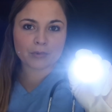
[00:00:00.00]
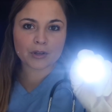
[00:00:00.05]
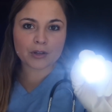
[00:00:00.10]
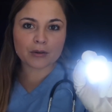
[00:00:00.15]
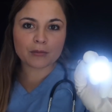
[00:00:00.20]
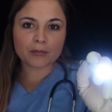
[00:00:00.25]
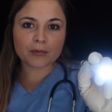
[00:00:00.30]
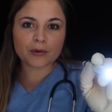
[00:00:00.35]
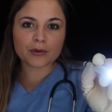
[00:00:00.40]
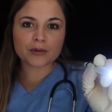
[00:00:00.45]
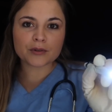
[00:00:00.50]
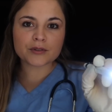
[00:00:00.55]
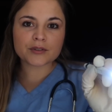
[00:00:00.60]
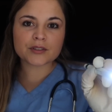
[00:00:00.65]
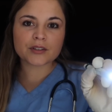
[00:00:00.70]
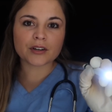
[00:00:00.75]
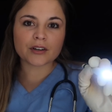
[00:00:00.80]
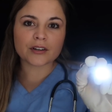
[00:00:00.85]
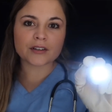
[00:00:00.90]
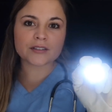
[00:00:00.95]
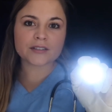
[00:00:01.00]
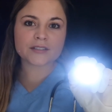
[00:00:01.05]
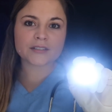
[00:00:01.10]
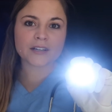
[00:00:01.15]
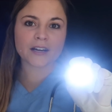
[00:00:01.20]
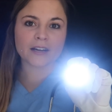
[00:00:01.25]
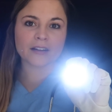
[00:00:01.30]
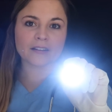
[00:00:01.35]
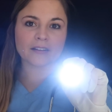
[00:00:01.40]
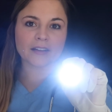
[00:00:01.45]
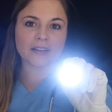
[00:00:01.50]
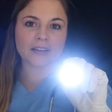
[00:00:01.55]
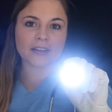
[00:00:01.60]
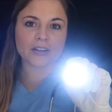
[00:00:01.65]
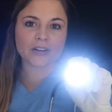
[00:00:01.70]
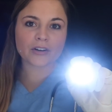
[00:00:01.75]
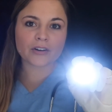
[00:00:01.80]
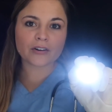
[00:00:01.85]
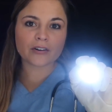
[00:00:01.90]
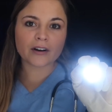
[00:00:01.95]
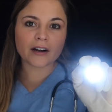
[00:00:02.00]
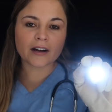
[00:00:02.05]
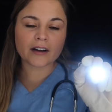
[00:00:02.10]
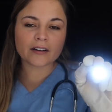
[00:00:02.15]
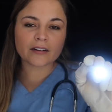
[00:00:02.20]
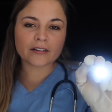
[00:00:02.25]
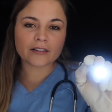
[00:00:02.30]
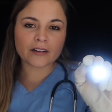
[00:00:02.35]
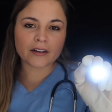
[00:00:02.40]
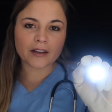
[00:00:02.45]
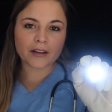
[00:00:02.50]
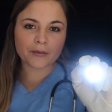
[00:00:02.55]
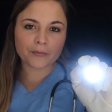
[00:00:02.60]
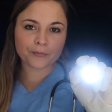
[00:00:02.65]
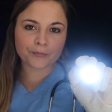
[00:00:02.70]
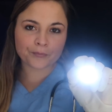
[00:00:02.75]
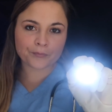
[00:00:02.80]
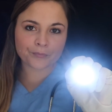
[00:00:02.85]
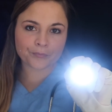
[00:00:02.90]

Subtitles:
pupils are dilating correctly,